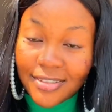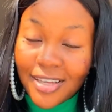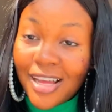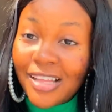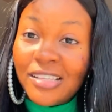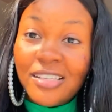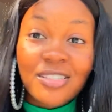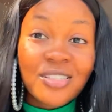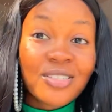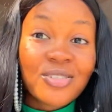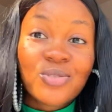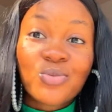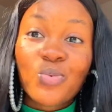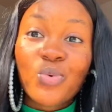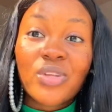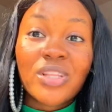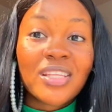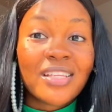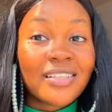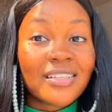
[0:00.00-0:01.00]
and this is
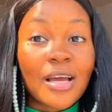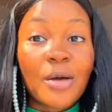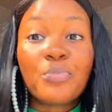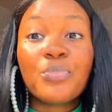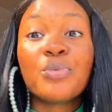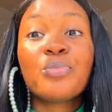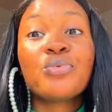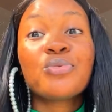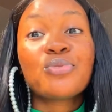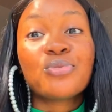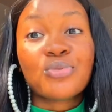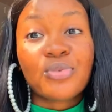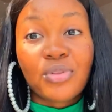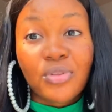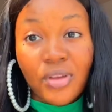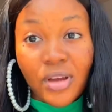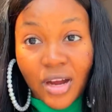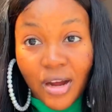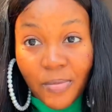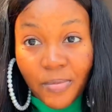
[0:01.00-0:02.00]
one thing that people do not
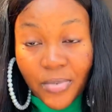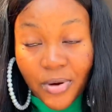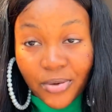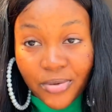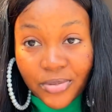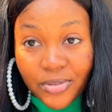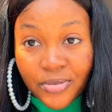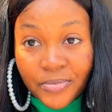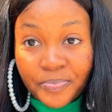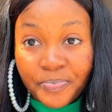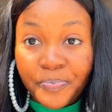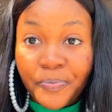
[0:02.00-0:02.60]
talk about.